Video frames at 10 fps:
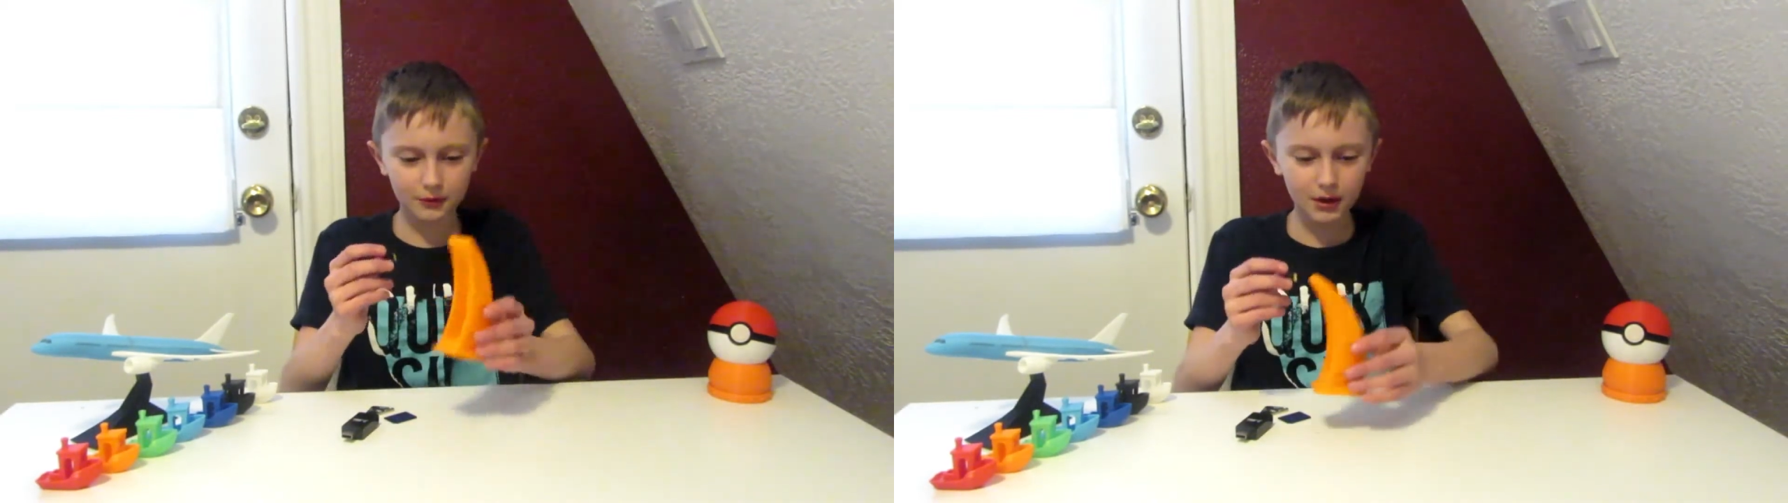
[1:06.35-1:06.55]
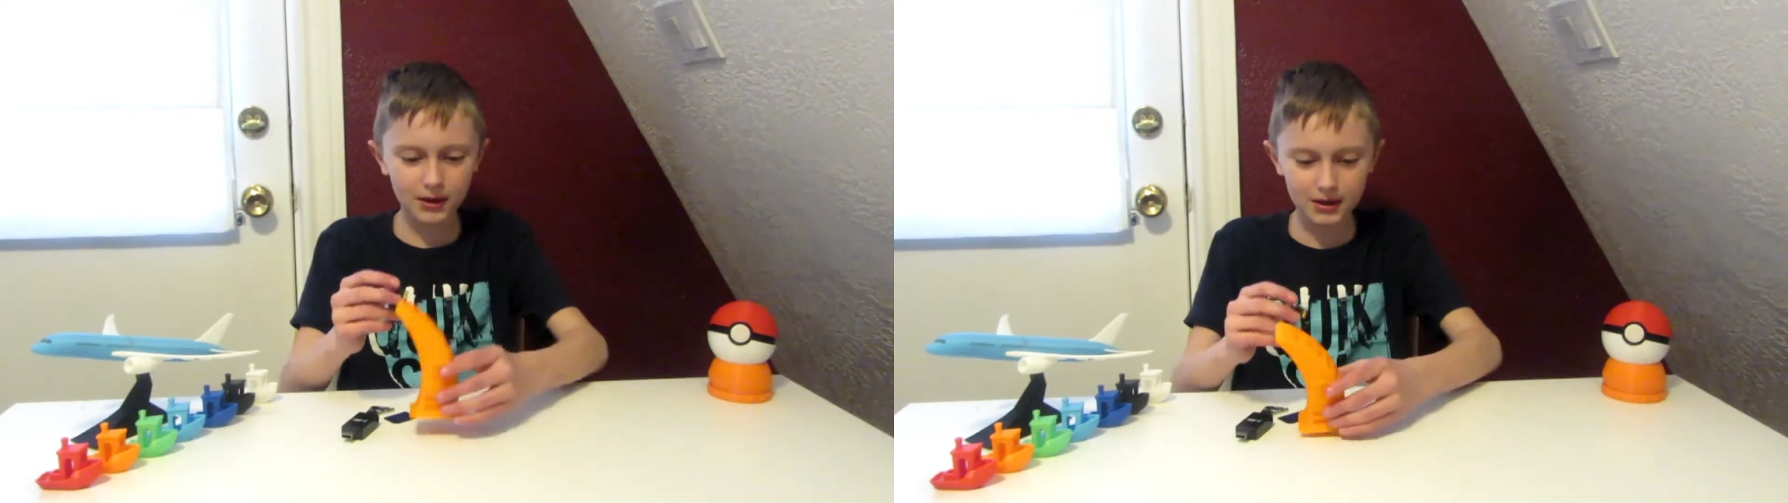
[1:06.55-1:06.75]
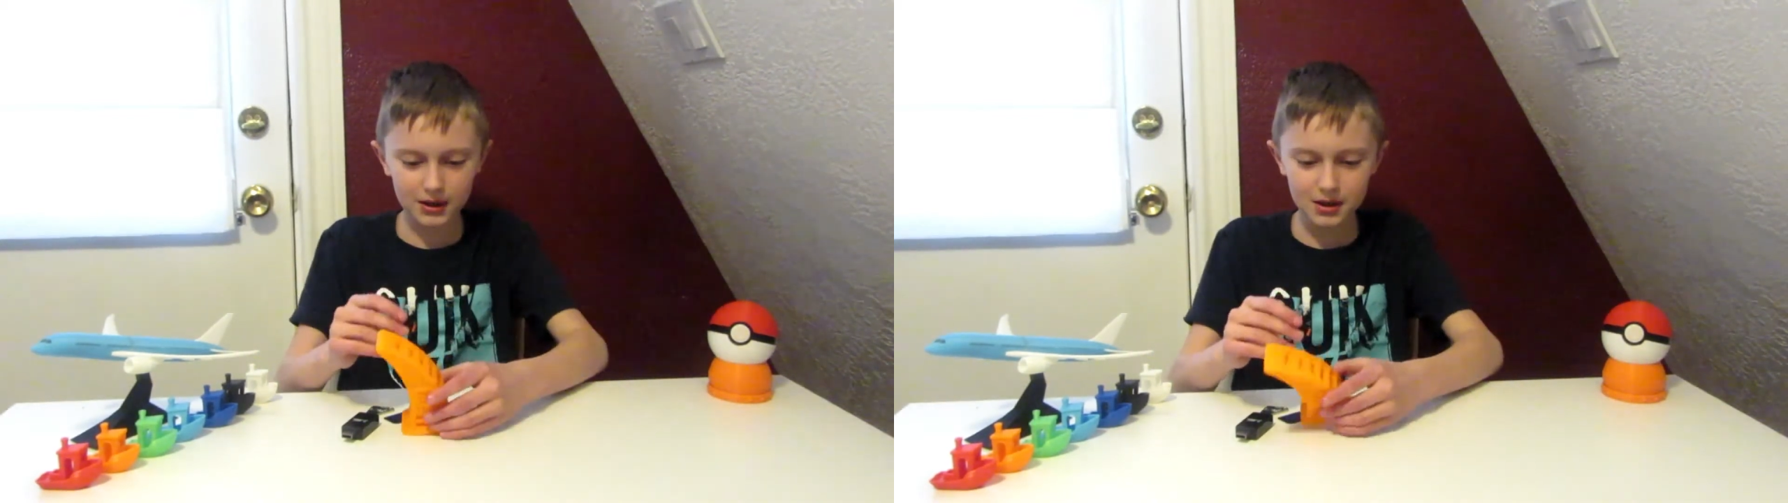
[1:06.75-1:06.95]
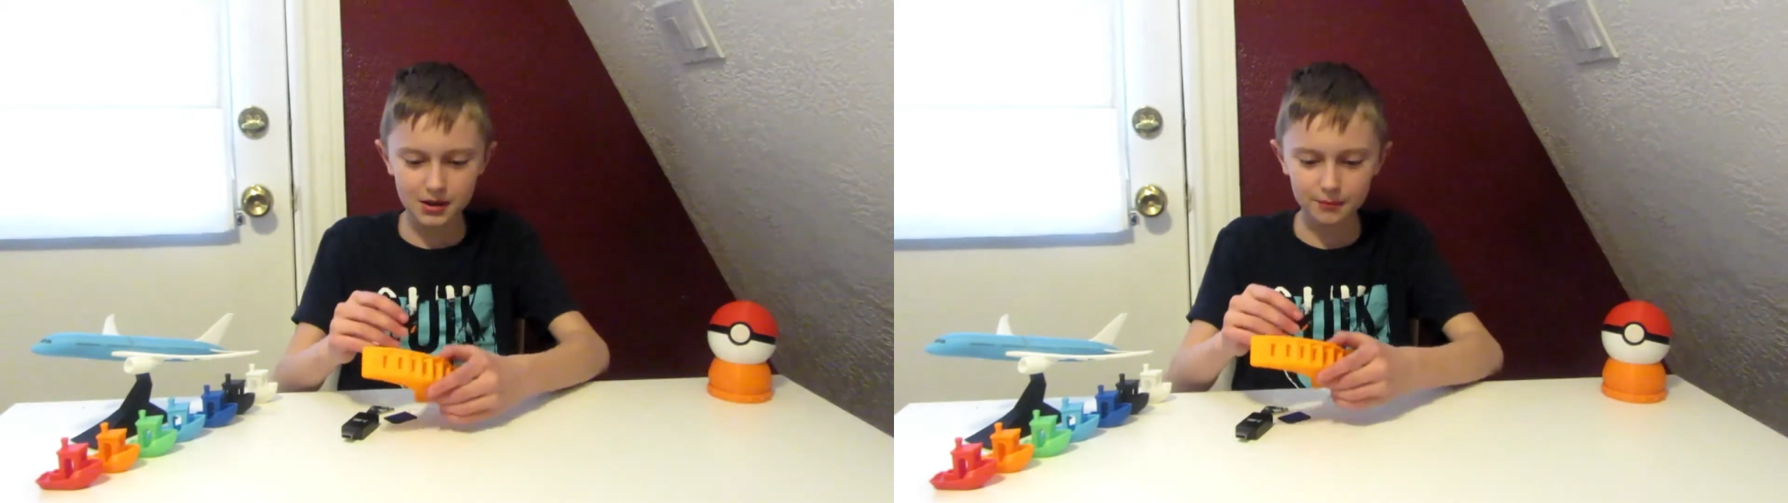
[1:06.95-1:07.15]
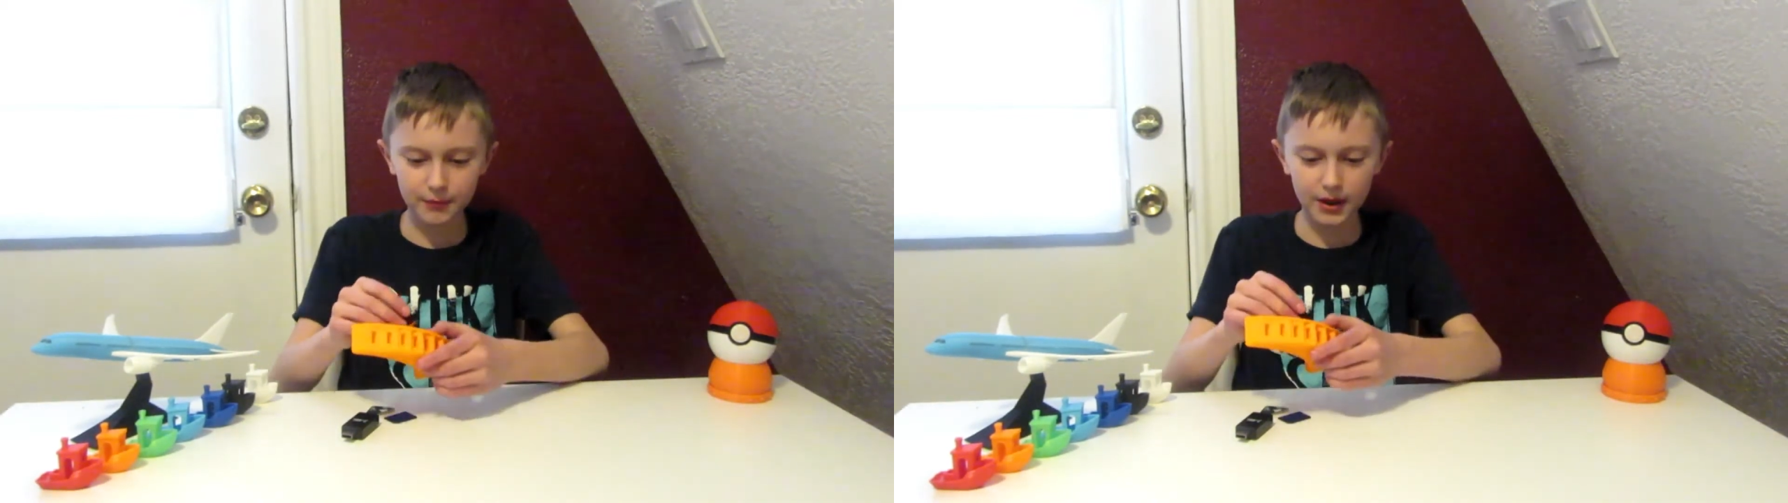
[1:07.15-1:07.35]
you look at
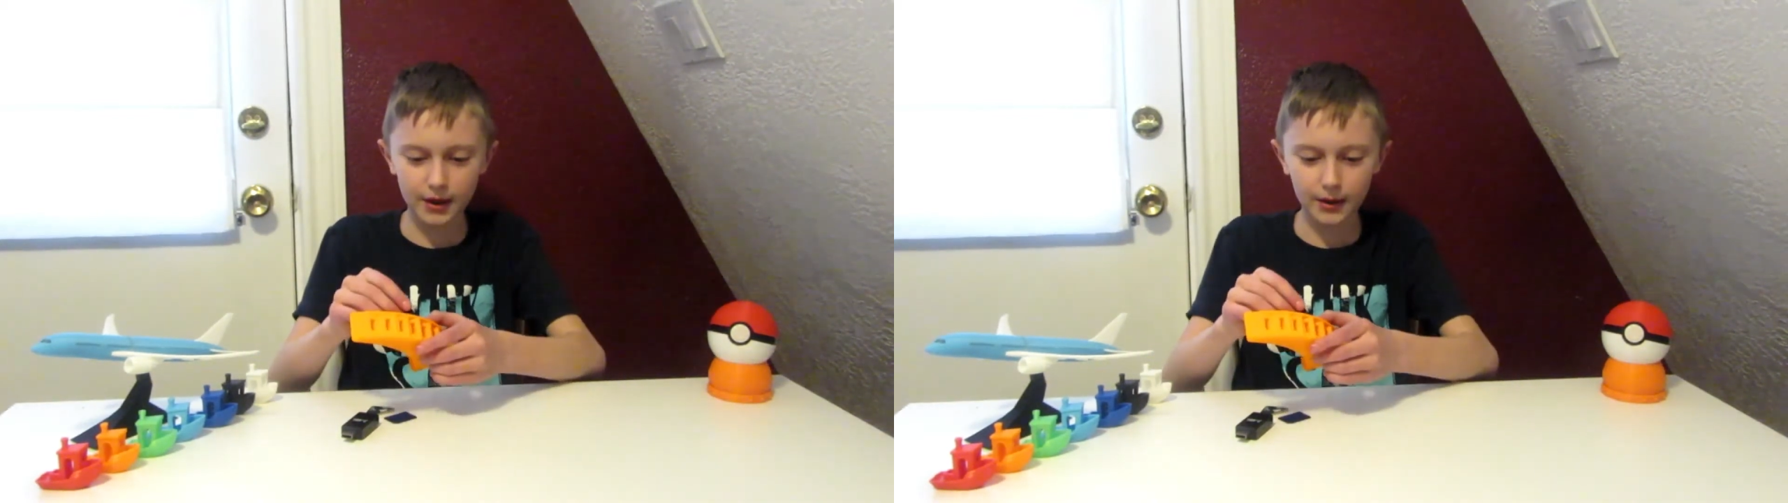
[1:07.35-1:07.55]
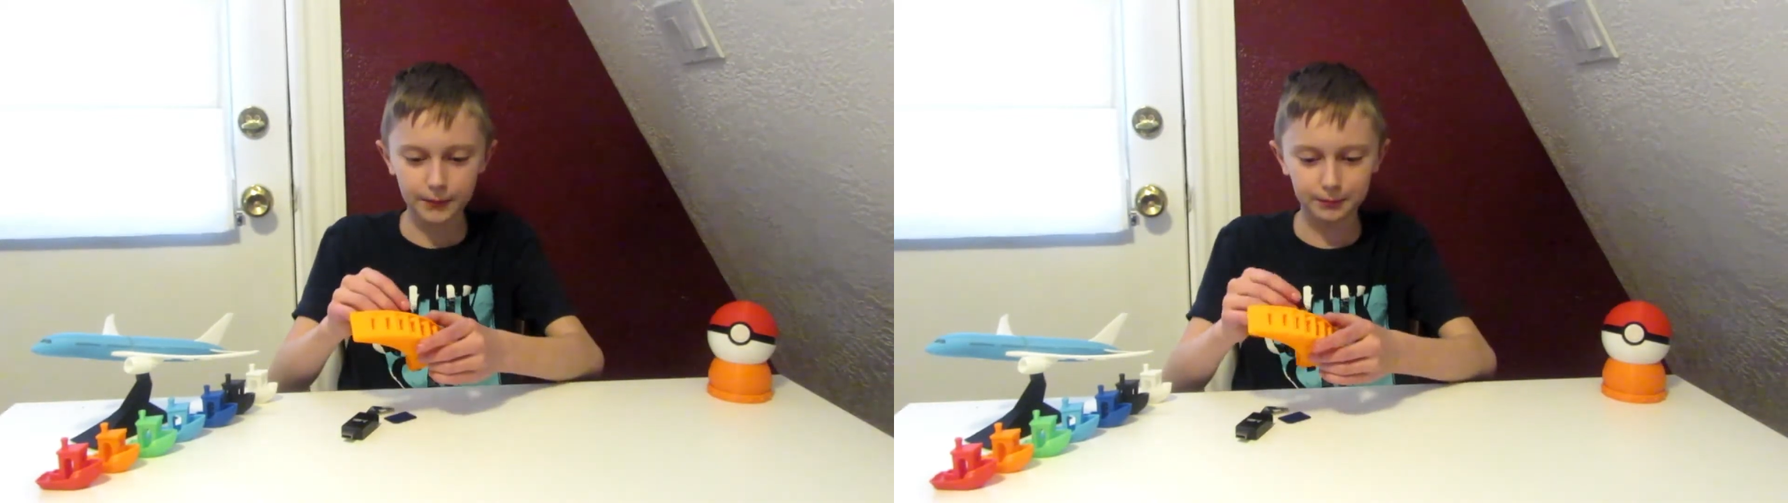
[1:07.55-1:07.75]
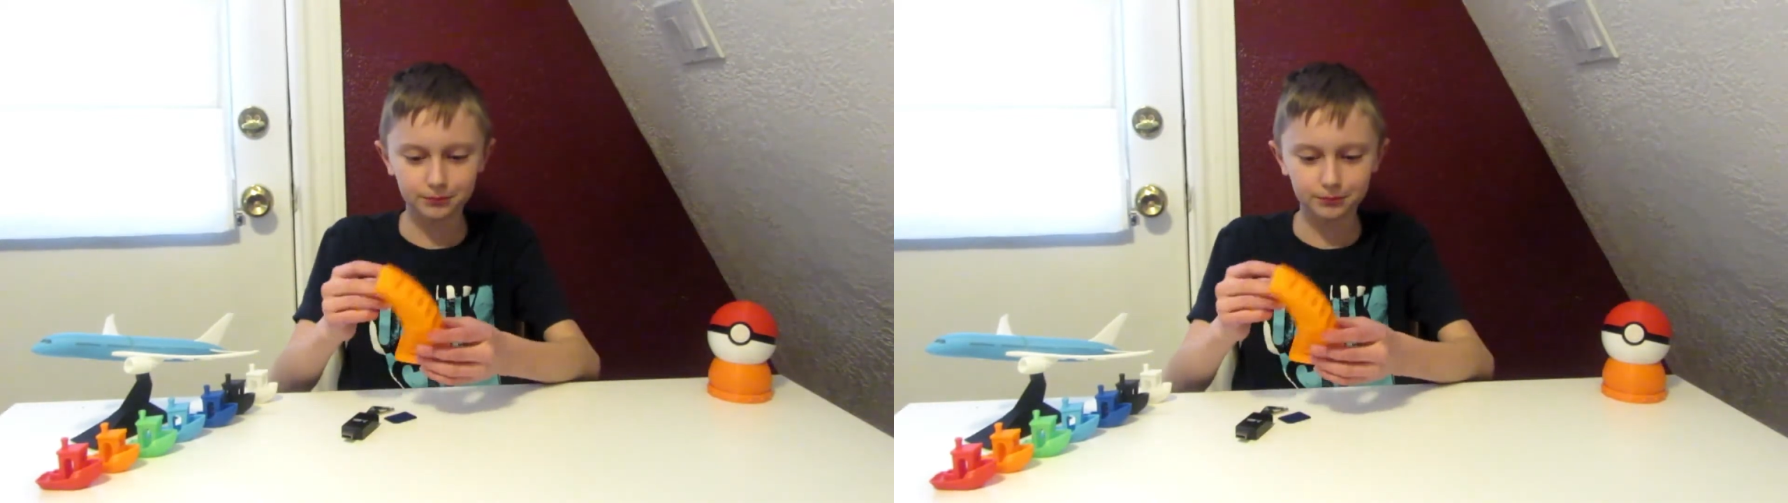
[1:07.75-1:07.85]
this, then